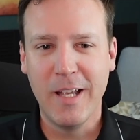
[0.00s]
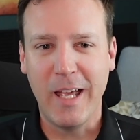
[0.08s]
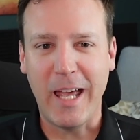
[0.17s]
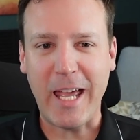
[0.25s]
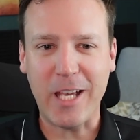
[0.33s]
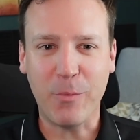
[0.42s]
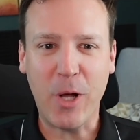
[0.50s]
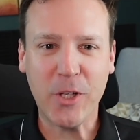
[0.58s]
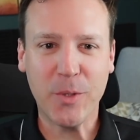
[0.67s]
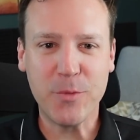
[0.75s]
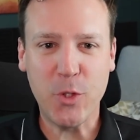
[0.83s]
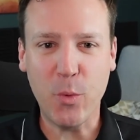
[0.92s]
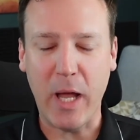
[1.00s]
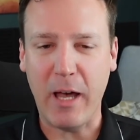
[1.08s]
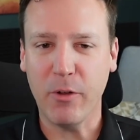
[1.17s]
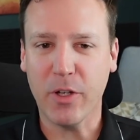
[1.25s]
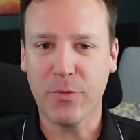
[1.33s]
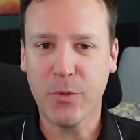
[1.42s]
Hey, and welcome to
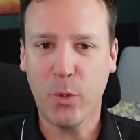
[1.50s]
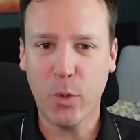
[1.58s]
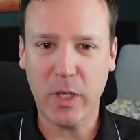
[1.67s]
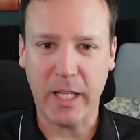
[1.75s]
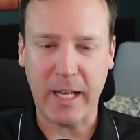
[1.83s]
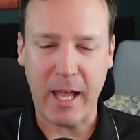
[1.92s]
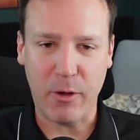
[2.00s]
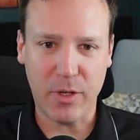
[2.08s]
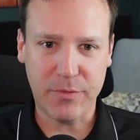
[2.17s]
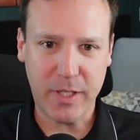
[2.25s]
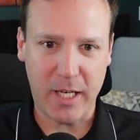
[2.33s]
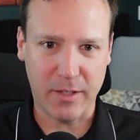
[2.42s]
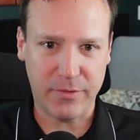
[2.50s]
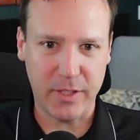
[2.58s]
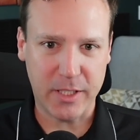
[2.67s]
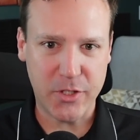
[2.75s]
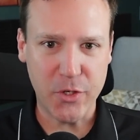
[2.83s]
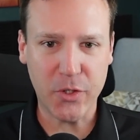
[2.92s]
Out of Court and Out of
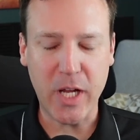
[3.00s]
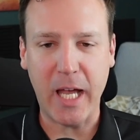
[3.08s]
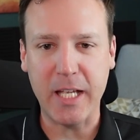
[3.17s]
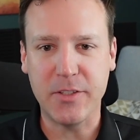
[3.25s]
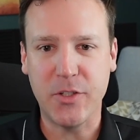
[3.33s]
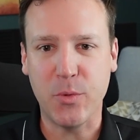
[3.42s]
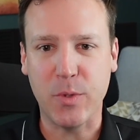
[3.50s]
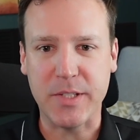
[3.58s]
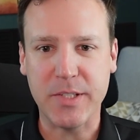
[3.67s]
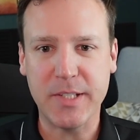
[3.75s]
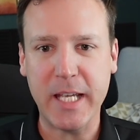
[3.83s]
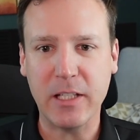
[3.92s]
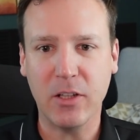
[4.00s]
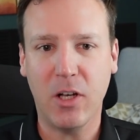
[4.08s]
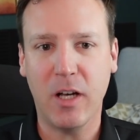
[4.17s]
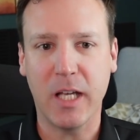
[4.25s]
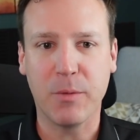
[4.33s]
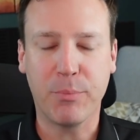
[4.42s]
Conflict, your guide to estate
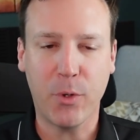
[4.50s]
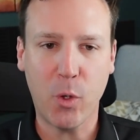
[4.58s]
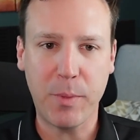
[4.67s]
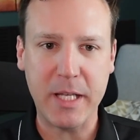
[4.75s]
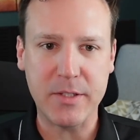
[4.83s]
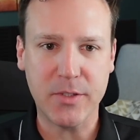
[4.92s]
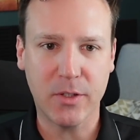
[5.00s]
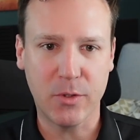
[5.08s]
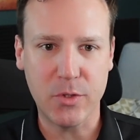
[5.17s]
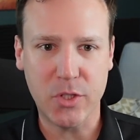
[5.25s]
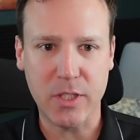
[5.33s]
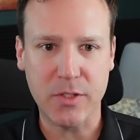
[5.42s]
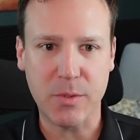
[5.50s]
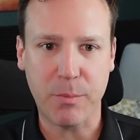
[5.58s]
law and probate solutions